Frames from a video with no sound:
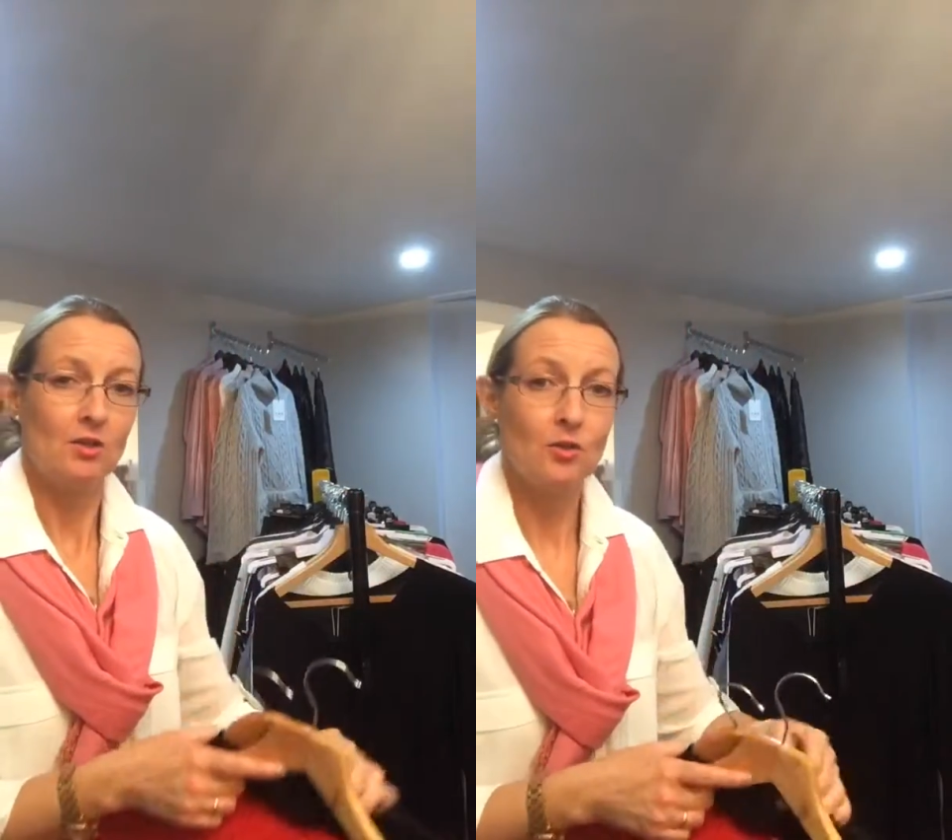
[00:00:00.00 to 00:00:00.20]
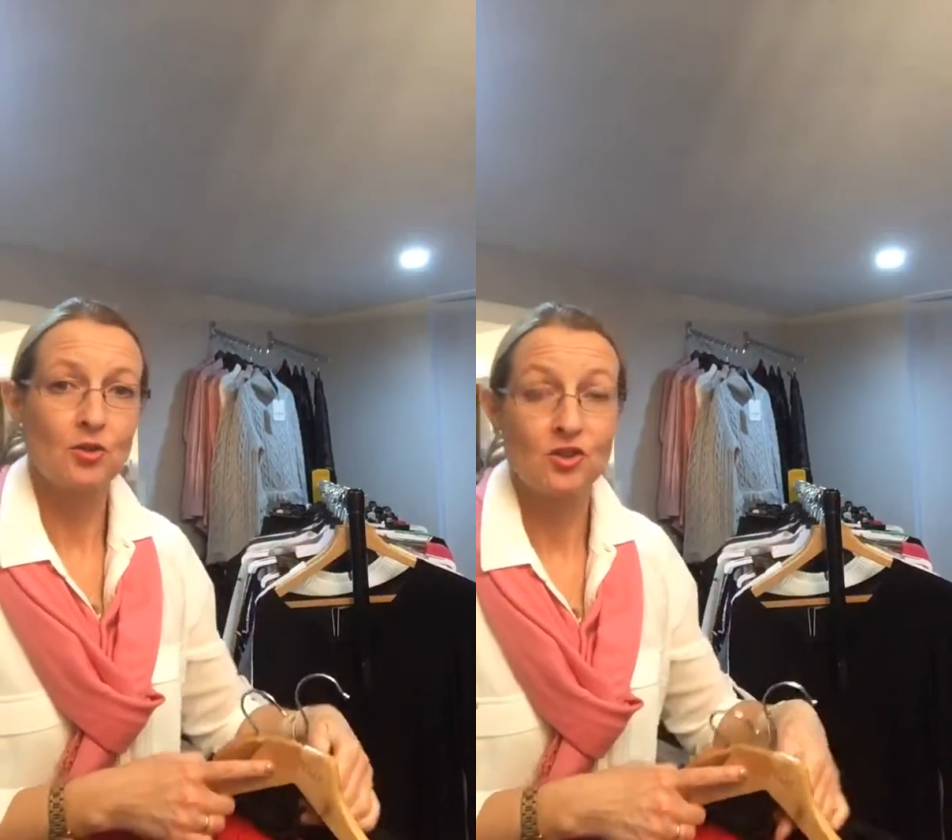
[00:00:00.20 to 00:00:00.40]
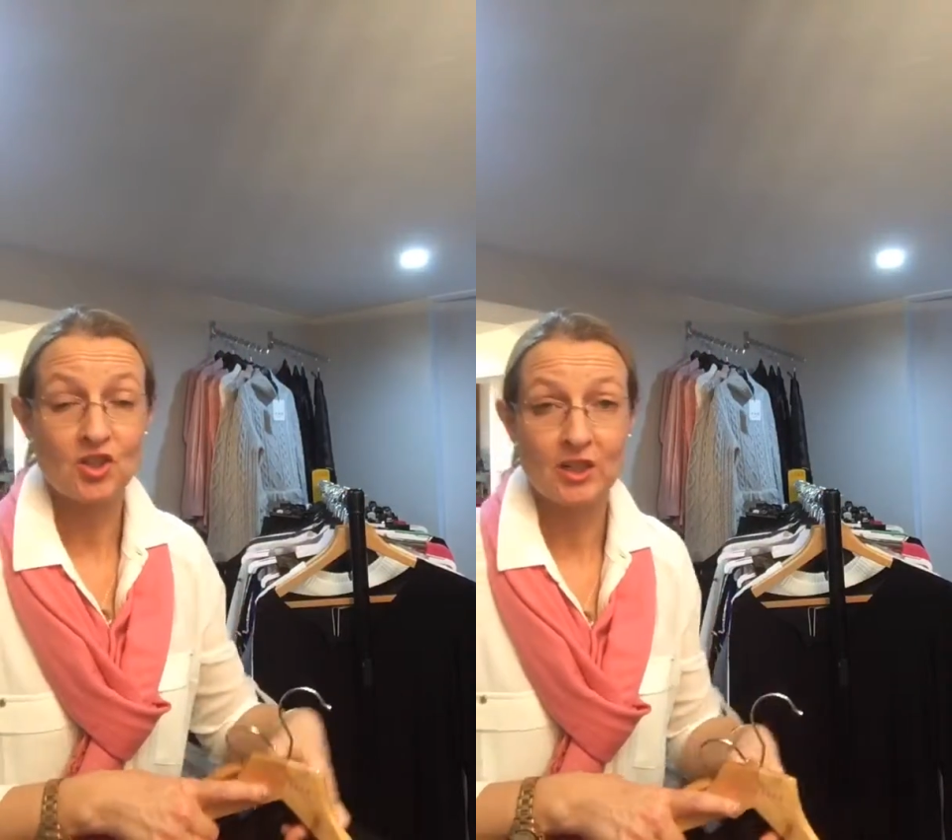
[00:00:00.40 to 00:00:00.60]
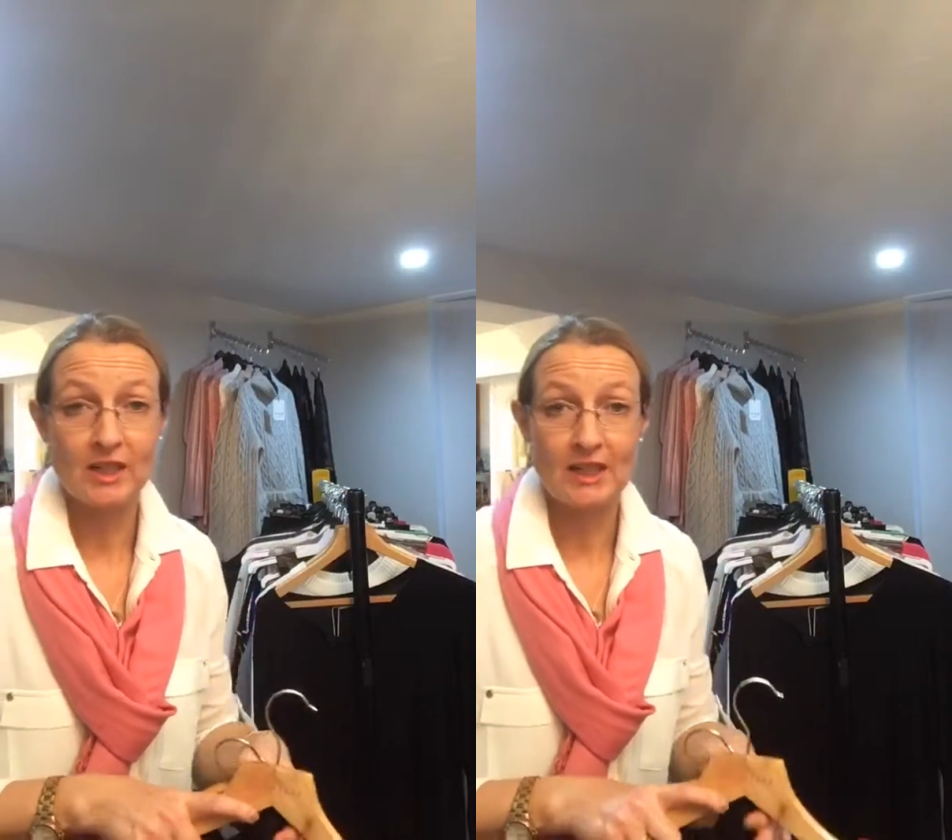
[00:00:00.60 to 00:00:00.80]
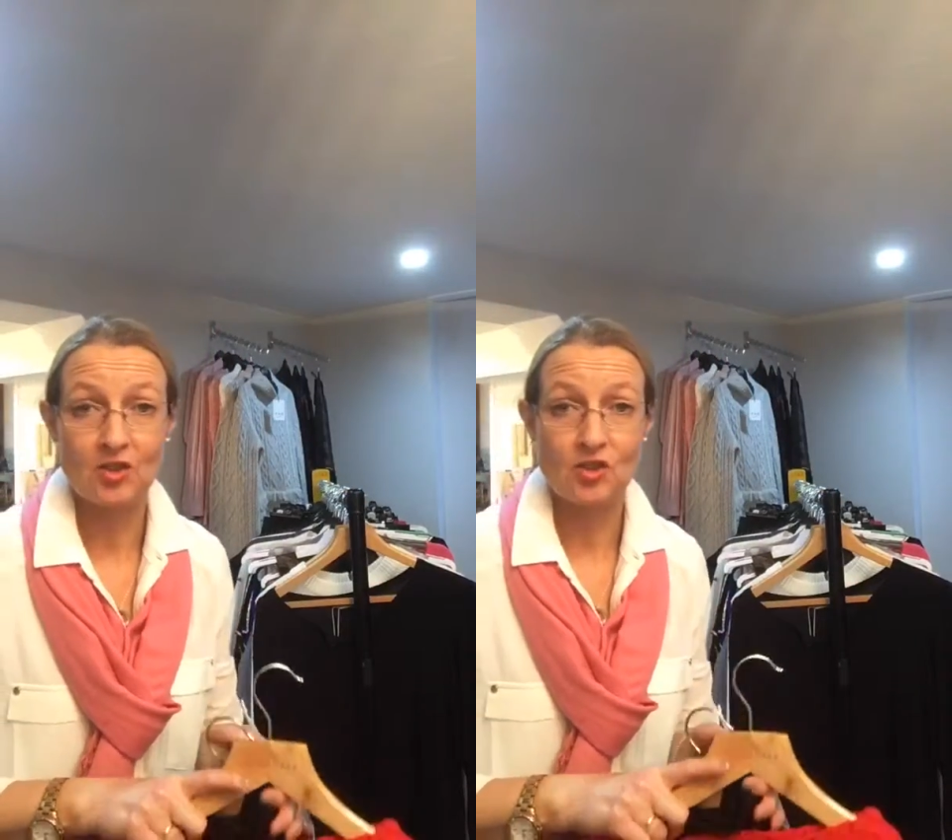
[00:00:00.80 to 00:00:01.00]
loose,
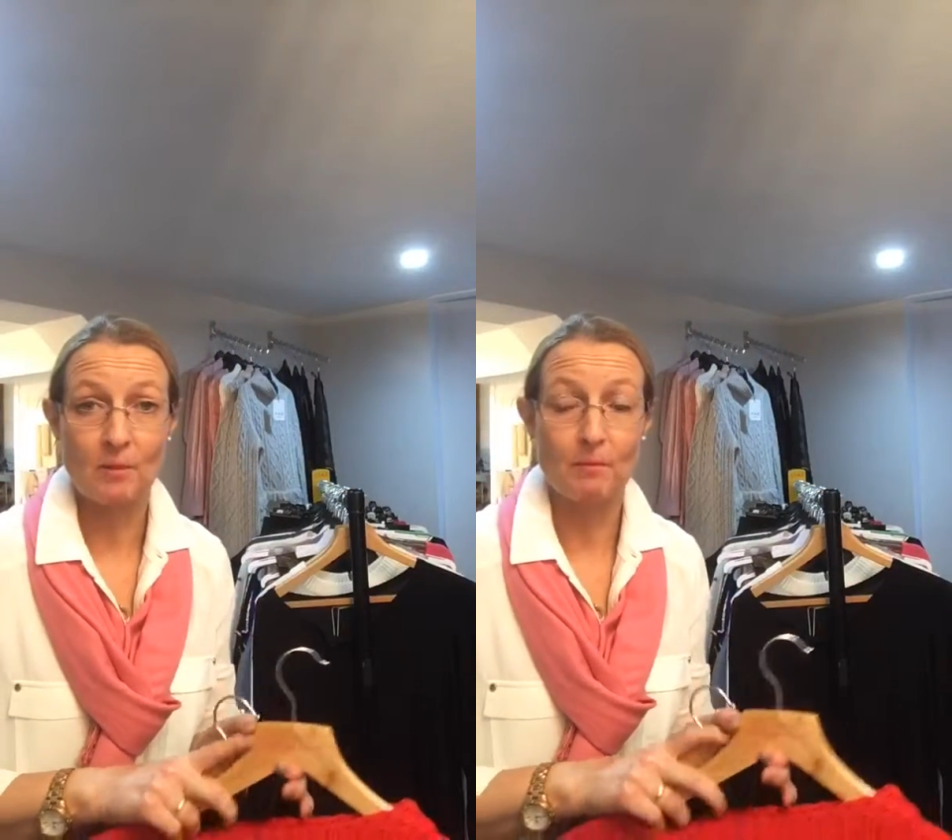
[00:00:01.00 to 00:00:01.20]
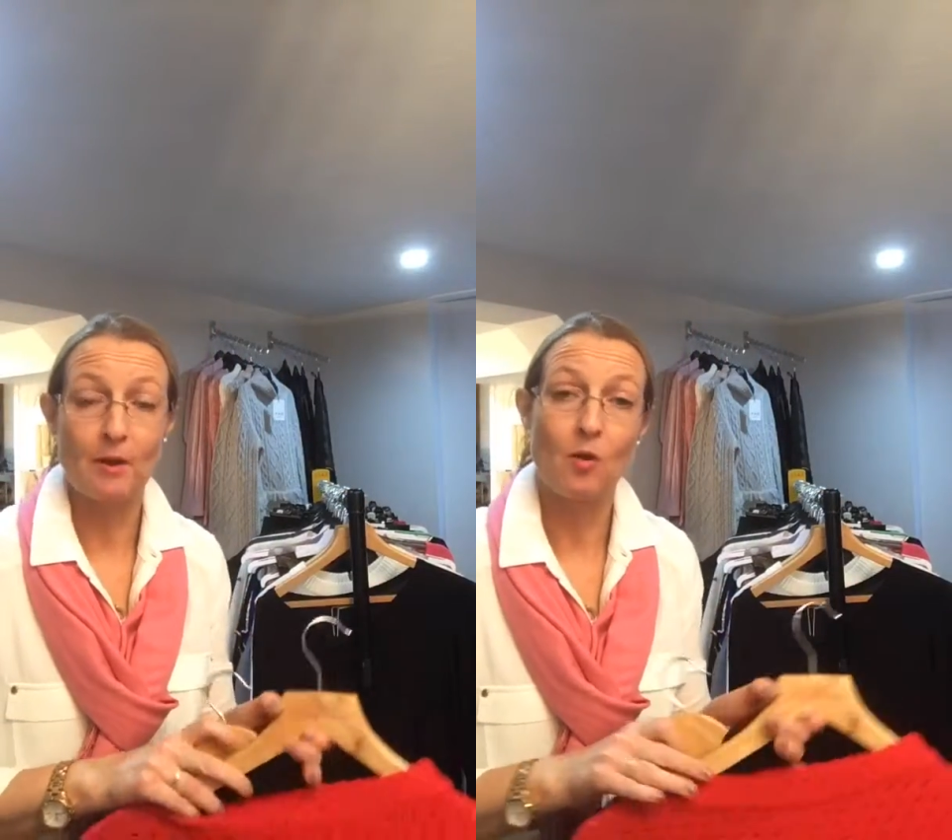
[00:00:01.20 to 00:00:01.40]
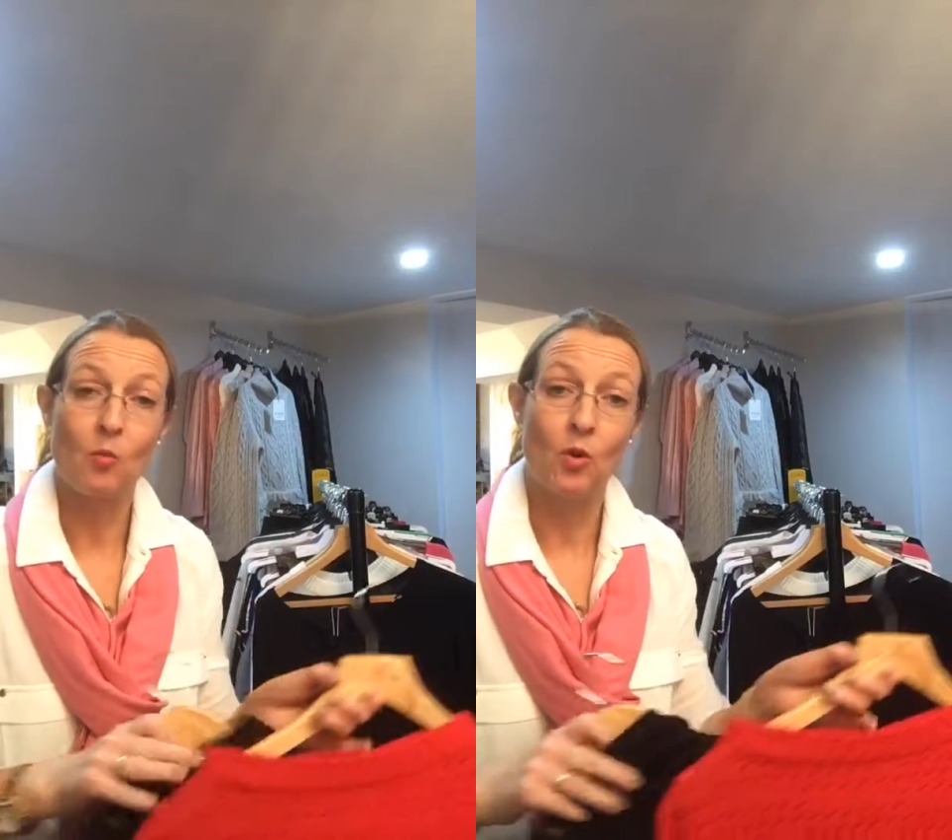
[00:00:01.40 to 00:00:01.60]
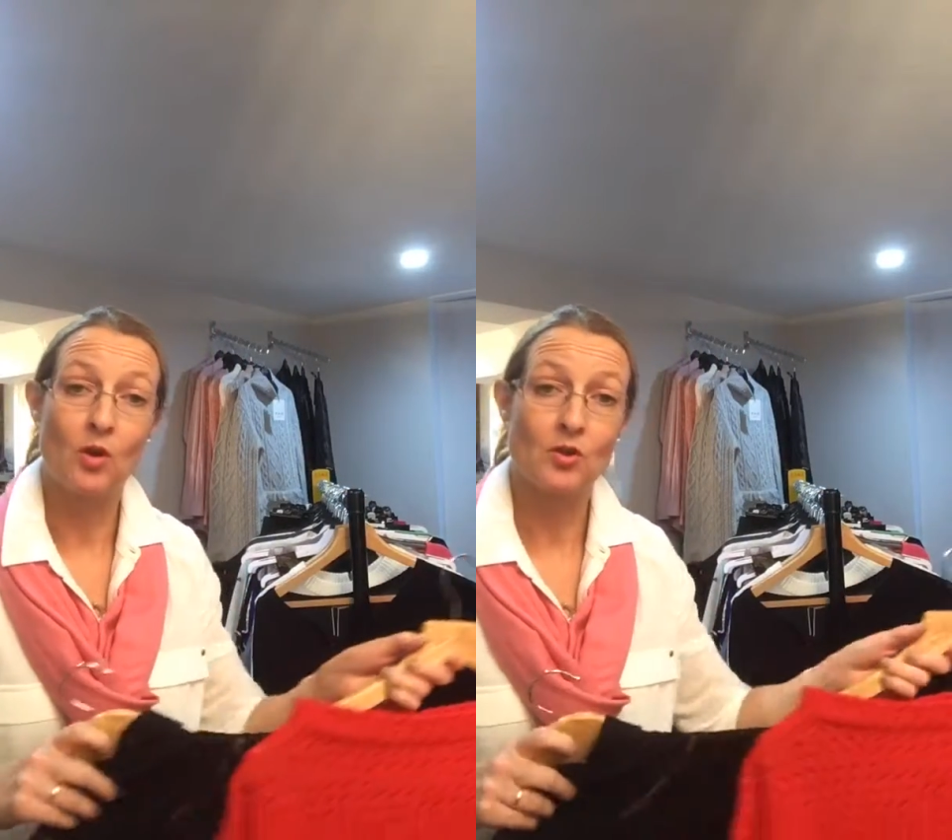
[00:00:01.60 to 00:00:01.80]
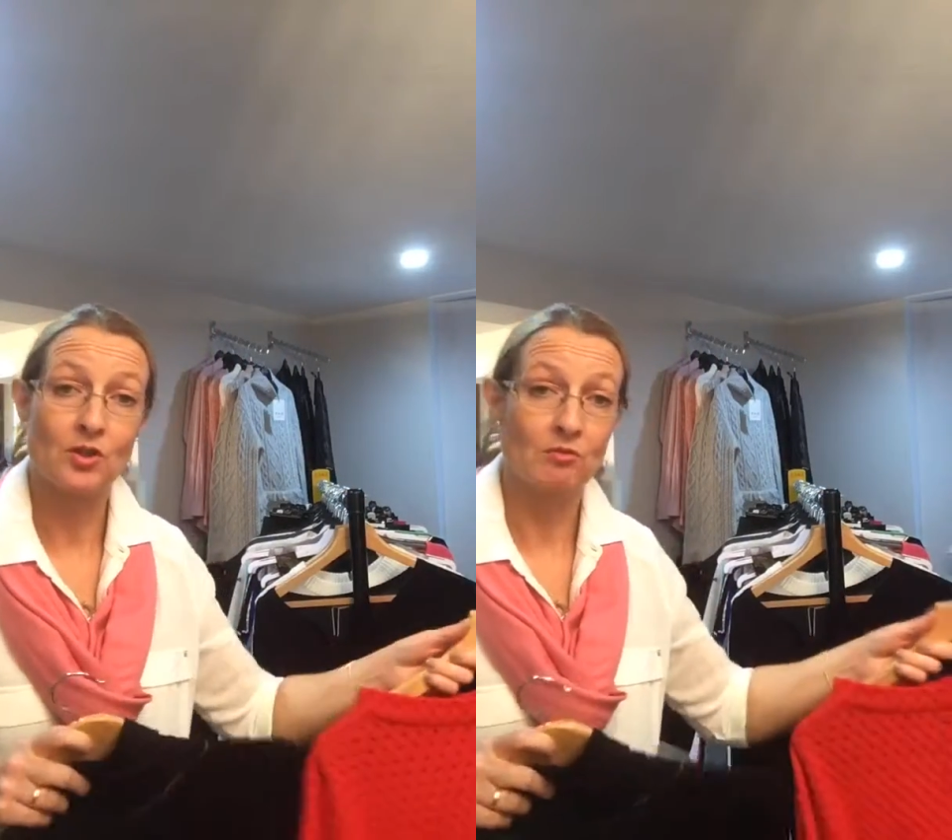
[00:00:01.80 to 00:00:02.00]
chunky knit jumper
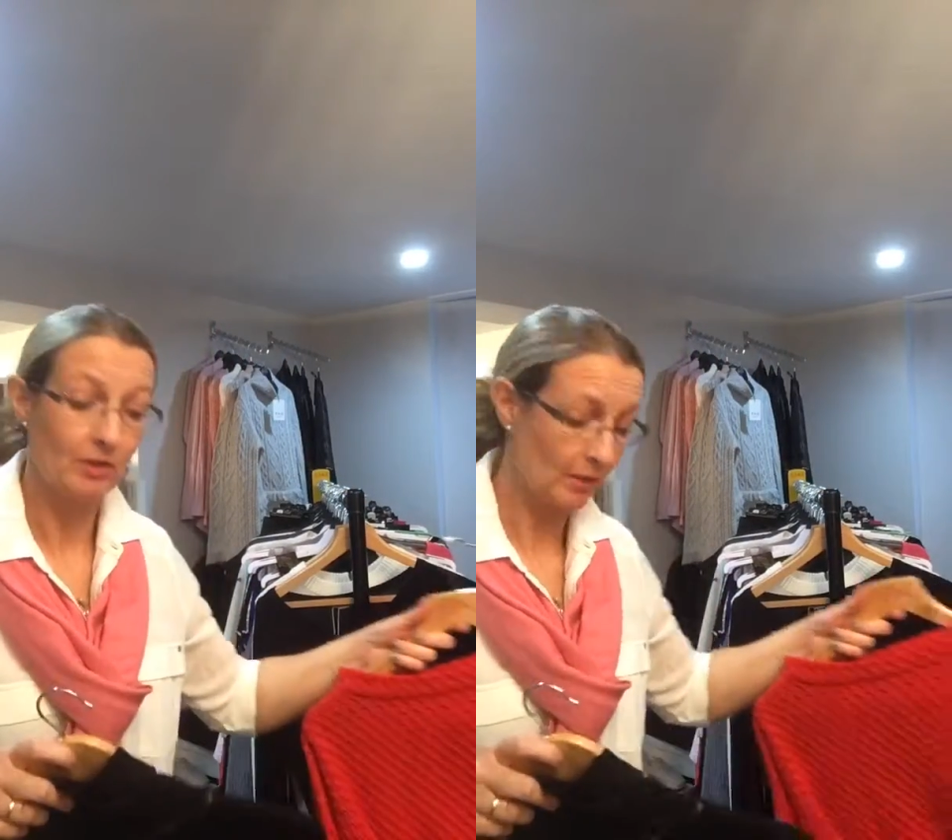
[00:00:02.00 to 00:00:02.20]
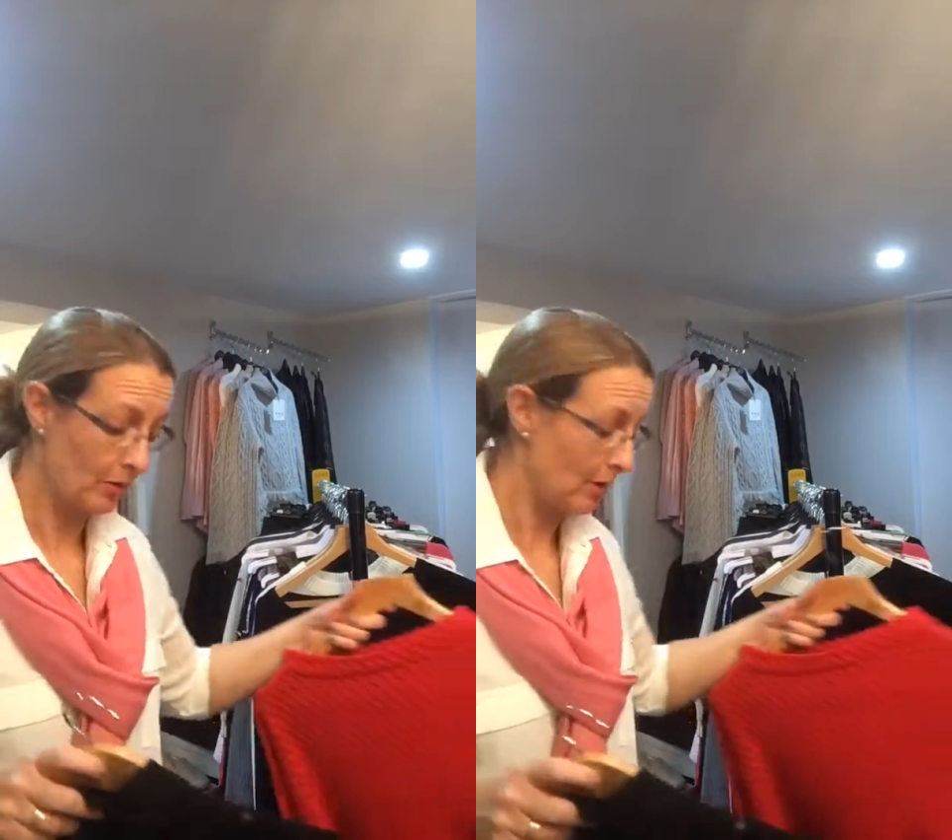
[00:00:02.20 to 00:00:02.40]
works really